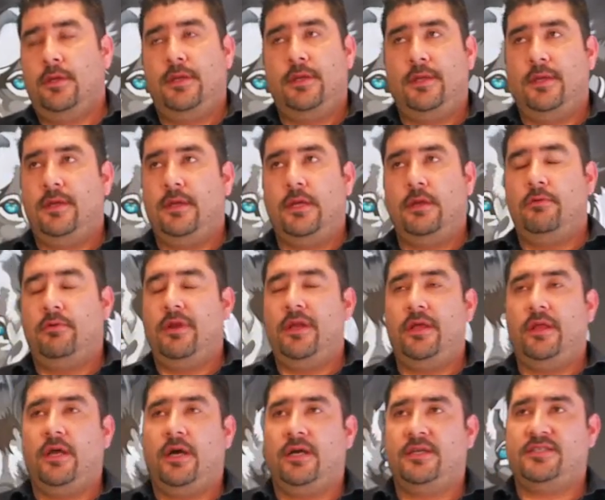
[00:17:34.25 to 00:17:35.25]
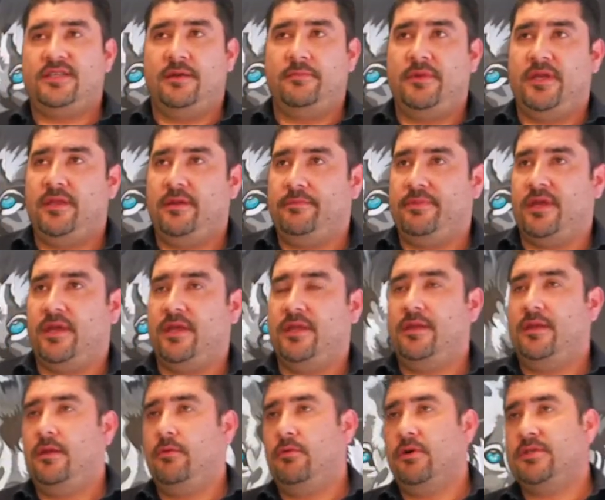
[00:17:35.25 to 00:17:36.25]
It really does. I mean, at the
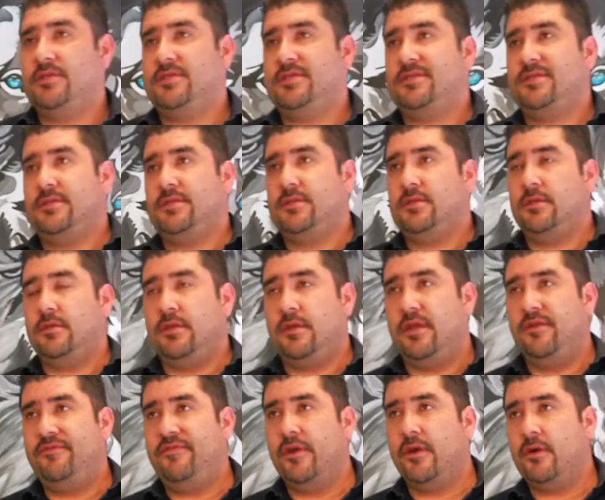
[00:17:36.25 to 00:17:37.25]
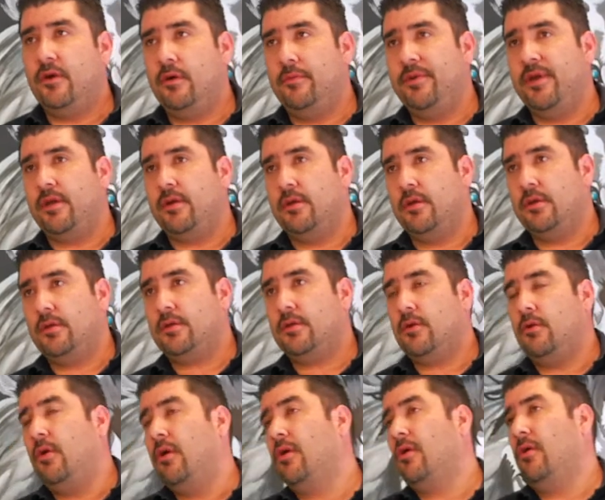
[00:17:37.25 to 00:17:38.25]
beginning it was difficult because
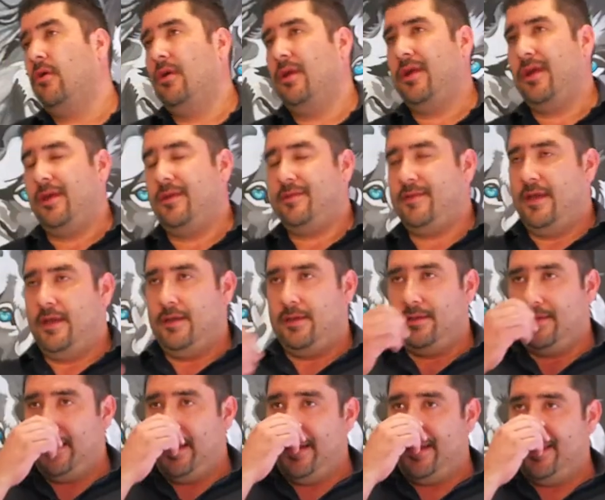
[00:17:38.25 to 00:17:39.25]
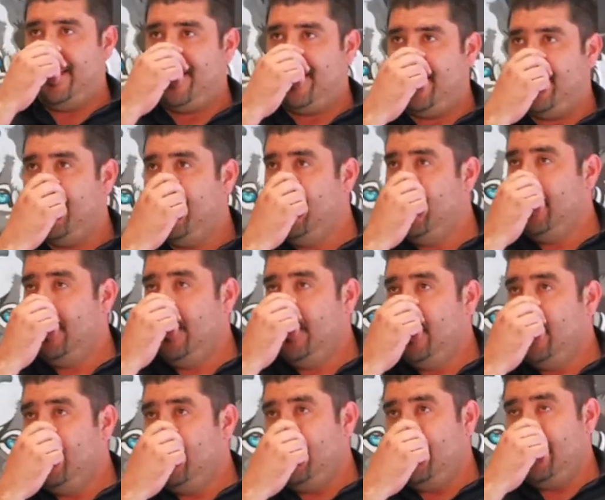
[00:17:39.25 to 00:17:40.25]
cold calling is not easy.
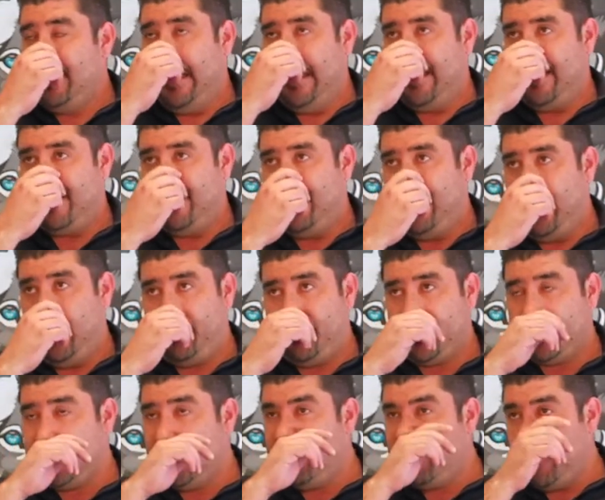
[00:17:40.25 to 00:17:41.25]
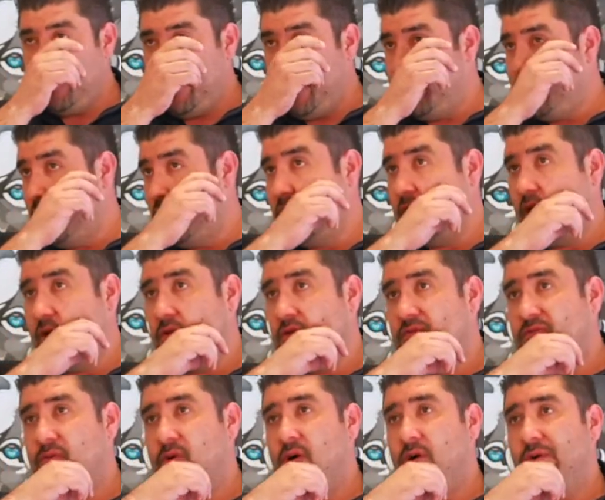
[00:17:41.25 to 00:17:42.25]
Like 80% of the people you get on
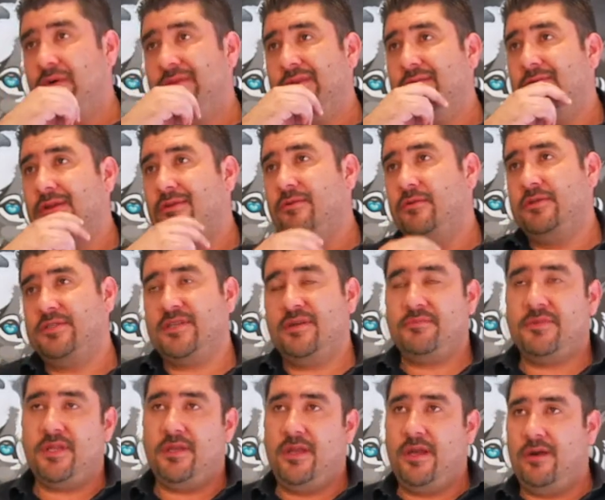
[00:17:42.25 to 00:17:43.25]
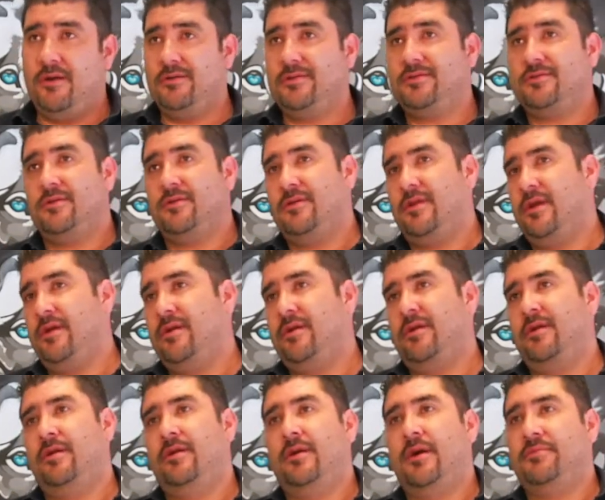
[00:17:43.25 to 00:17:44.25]
the phone, they're doing something else or
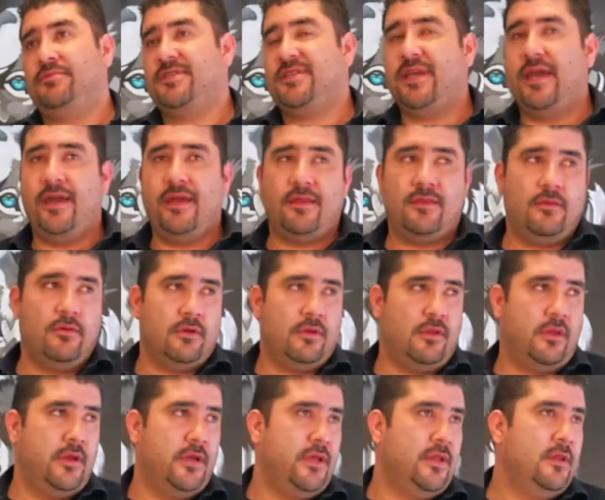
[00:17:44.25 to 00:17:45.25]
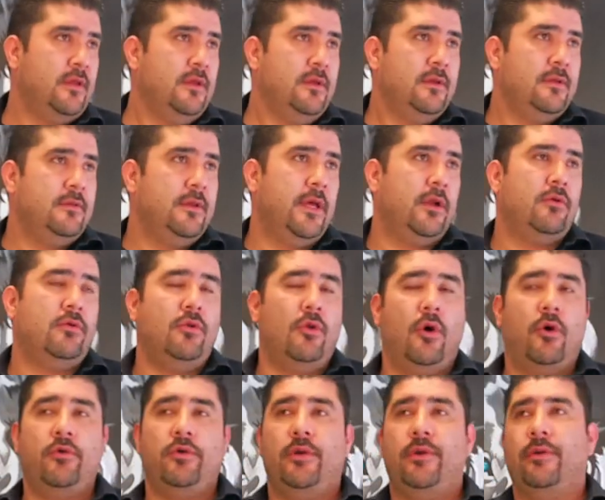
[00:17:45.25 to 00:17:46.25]
they're upset or they don't
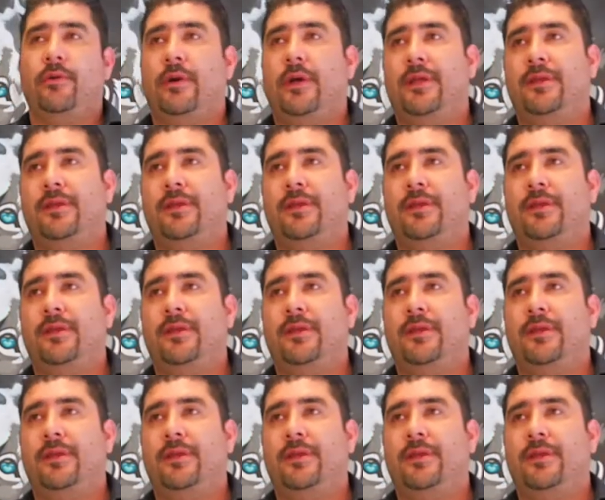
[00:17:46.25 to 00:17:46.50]
know you.